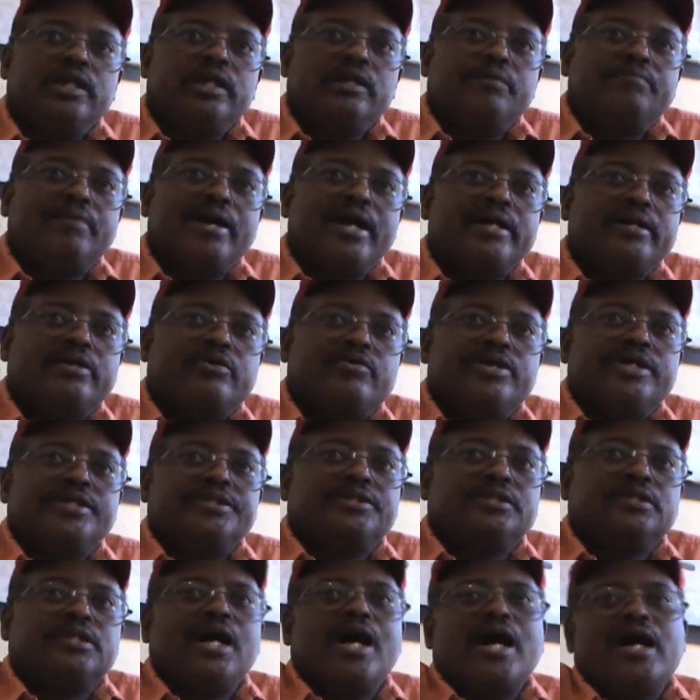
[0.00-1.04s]
By the grace
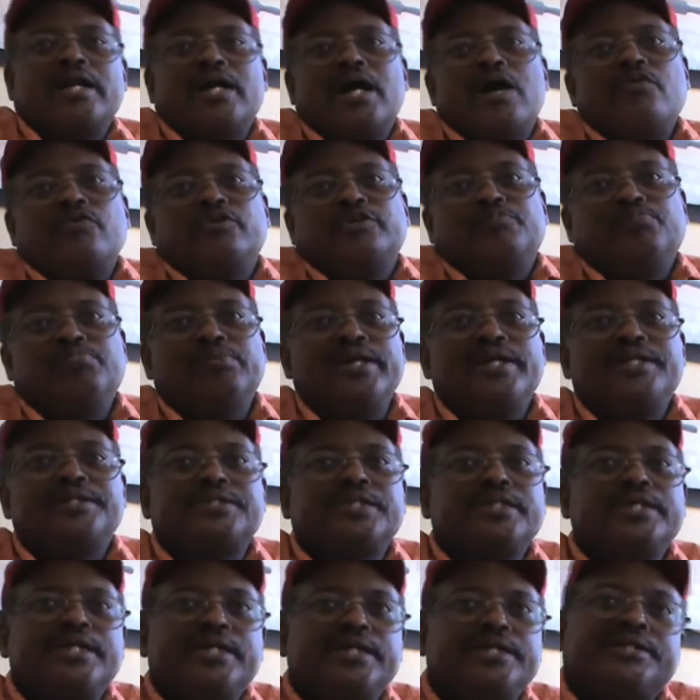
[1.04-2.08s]
of God, I was blessed
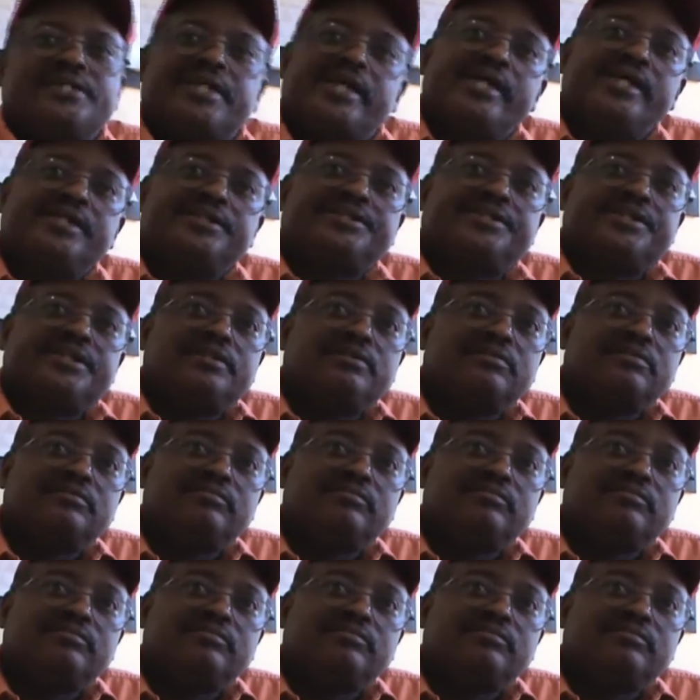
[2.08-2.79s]
to get tested.